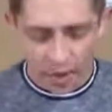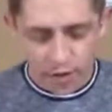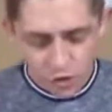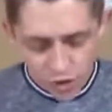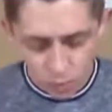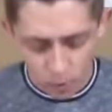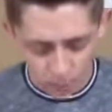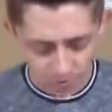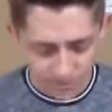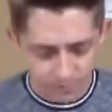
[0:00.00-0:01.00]
and she
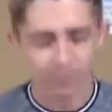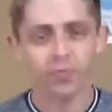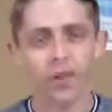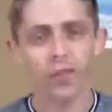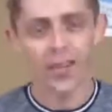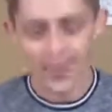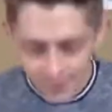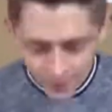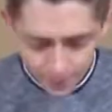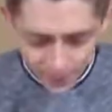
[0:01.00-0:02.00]
wrote that a
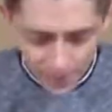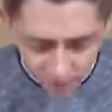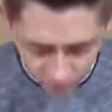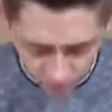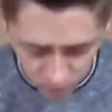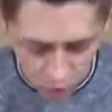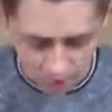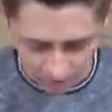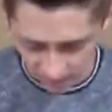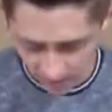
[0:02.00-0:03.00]
deep sense of
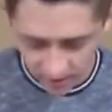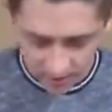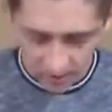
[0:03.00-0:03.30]
belonging